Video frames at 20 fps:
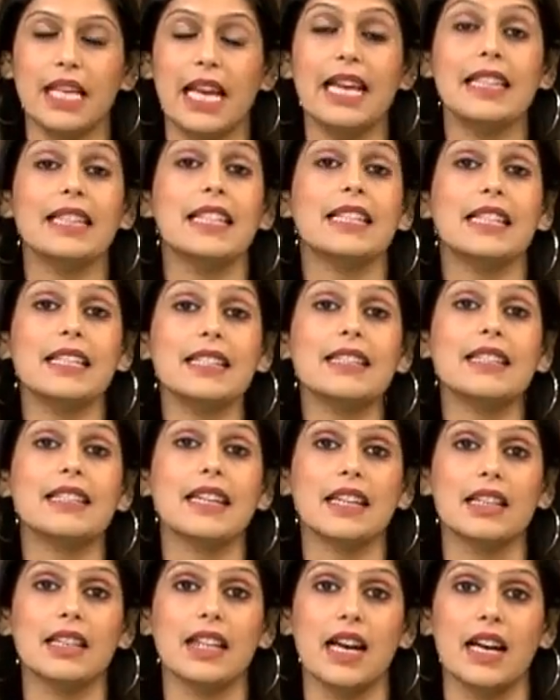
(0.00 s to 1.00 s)
And they did
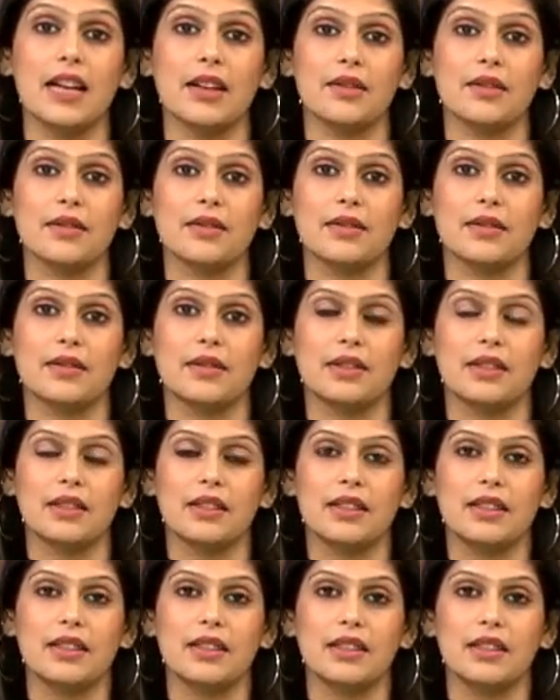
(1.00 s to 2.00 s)
stay alive.
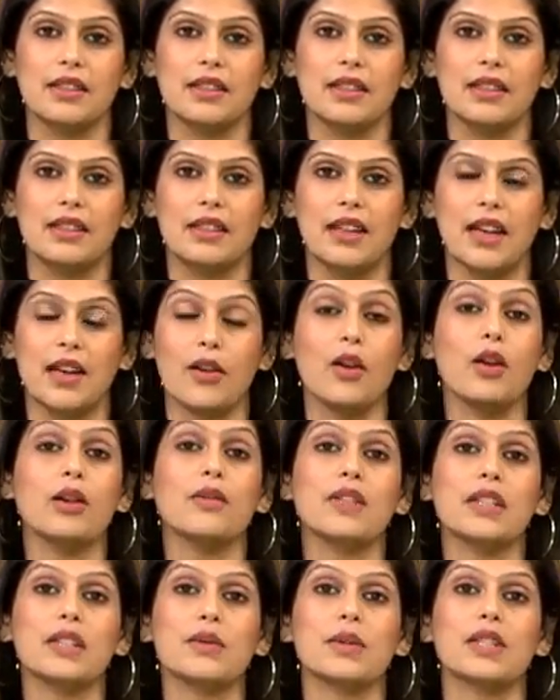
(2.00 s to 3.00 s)
And all
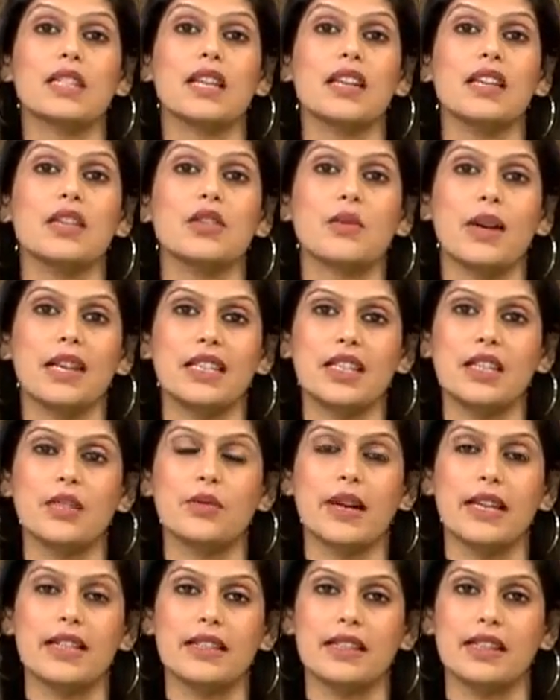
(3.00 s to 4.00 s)
of this was done in
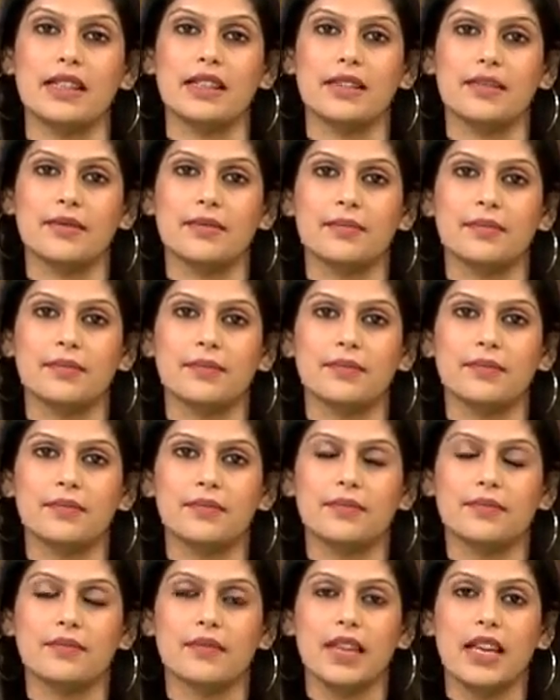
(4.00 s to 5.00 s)
2020.
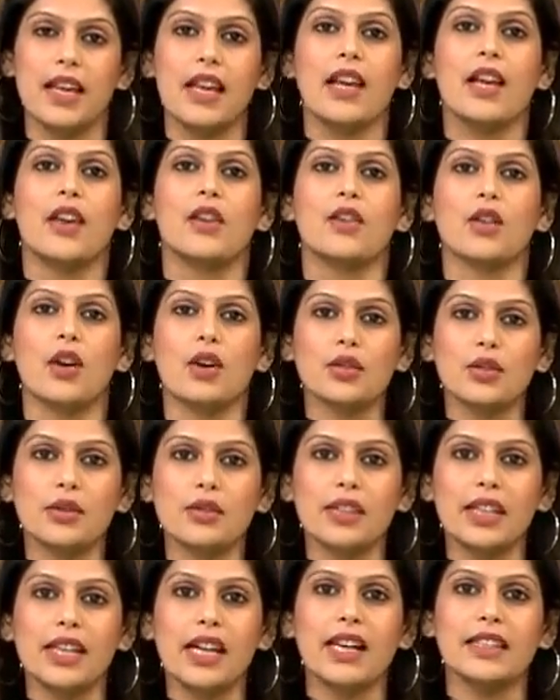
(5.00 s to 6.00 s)
Not
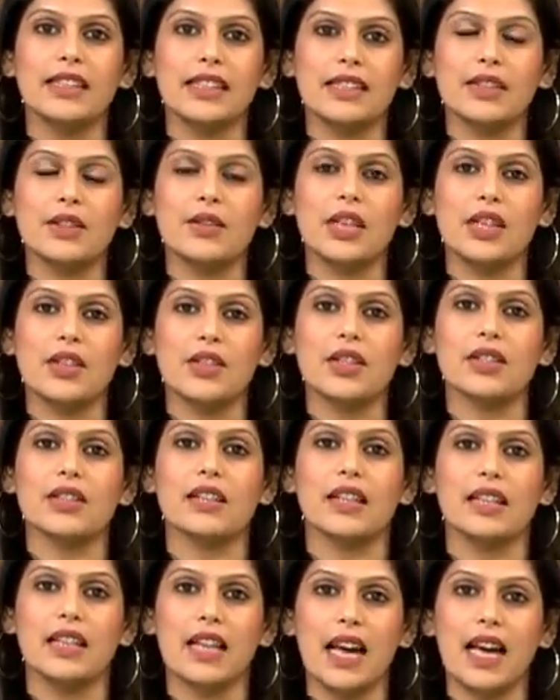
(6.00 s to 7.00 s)
only are these creatures
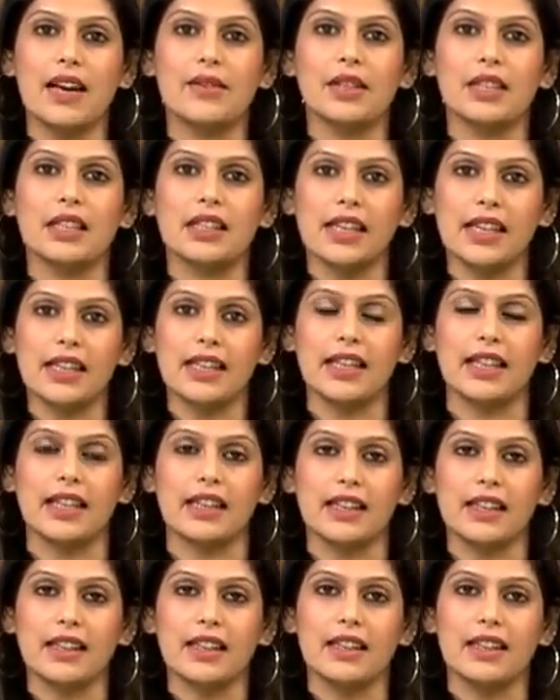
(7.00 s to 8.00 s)
alive and
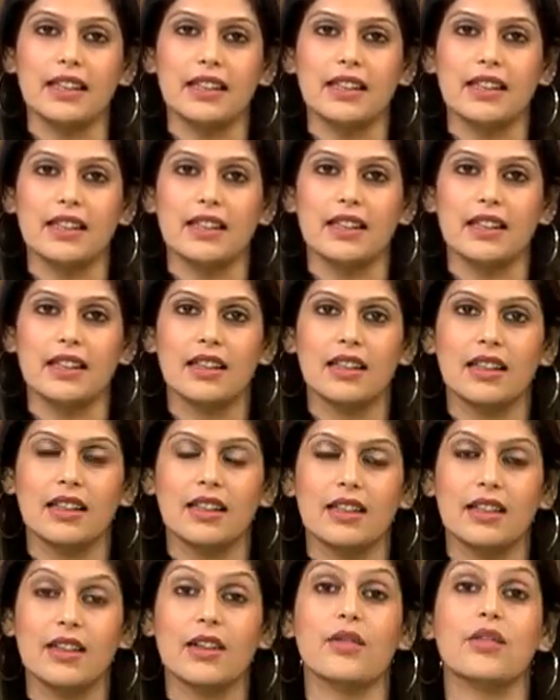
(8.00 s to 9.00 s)
kicking,
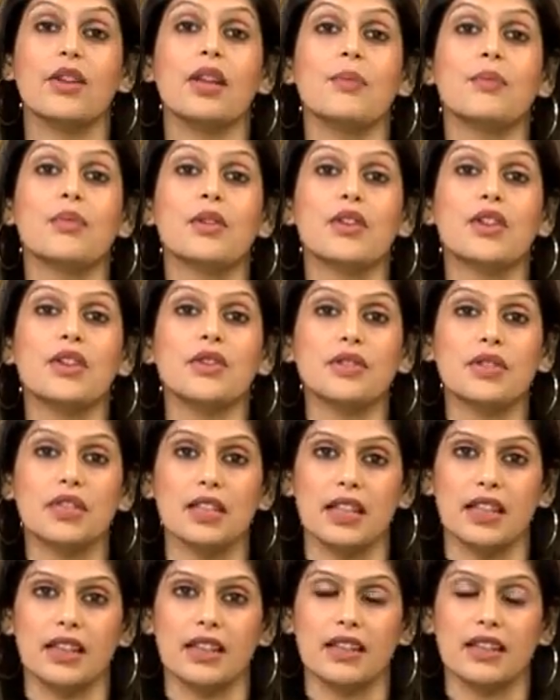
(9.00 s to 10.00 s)
they're
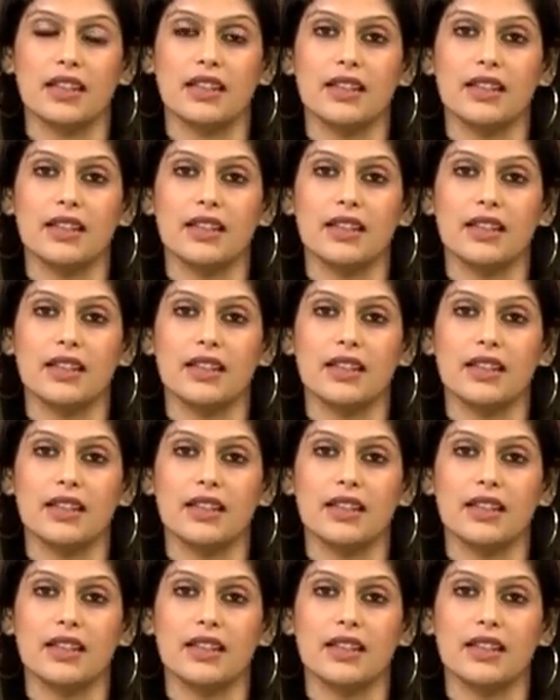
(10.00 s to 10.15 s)
reproducing.